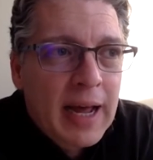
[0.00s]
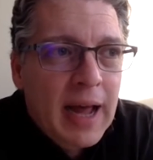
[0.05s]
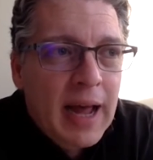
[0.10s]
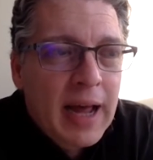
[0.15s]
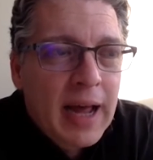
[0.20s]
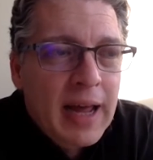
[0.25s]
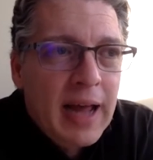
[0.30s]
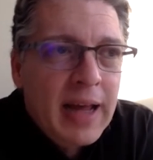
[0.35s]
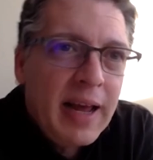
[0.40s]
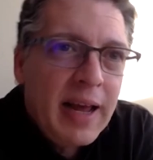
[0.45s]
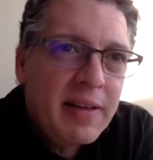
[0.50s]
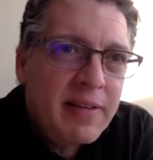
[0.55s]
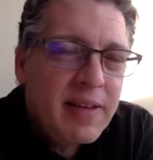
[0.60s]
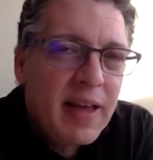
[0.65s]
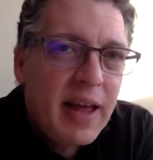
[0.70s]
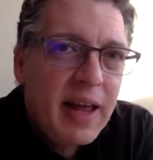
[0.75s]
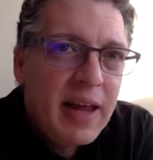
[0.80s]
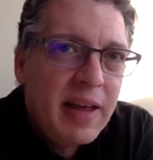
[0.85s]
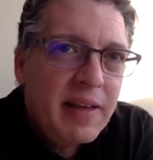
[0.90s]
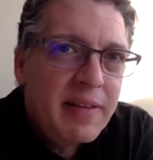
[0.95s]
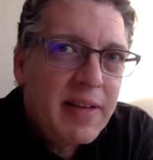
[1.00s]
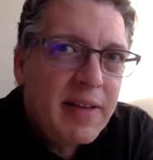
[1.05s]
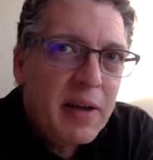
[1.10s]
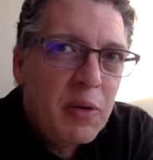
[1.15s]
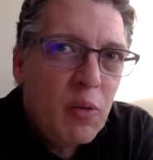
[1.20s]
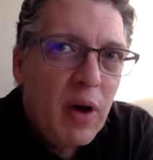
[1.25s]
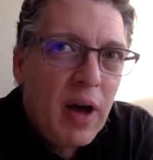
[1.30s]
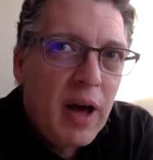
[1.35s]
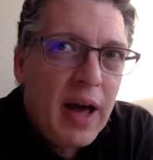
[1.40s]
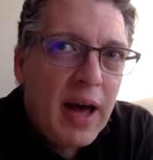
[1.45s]
I, I guess I guess
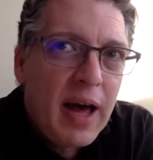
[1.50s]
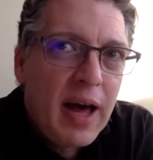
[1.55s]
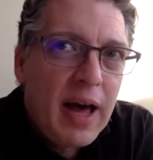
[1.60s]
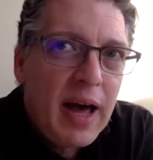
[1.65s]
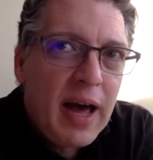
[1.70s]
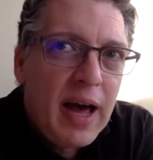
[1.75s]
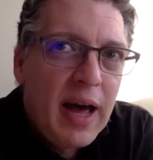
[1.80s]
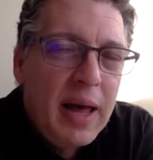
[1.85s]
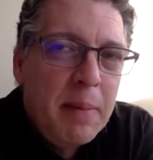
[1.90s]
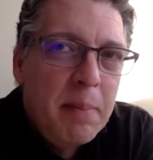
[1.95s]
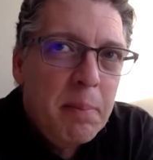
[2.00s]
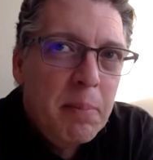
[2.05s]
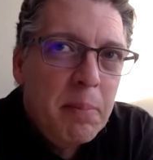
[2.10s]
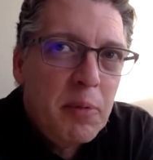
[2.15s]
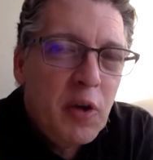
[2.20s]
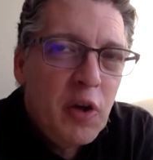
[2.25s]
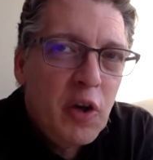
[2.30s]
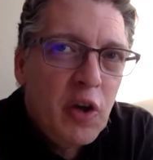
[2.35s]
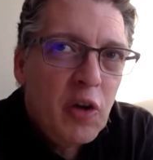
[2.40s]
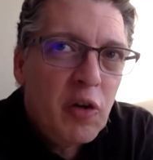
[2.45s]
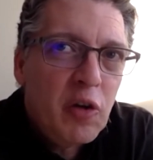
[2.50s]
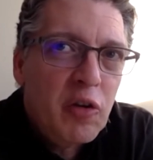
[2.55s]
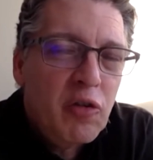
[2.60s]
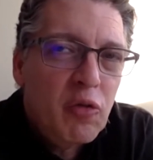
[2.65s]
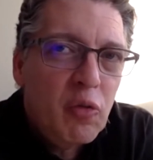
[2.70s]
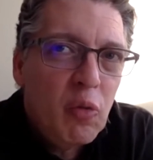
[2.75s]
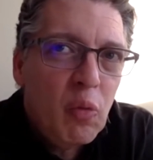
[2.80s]
I I'm curious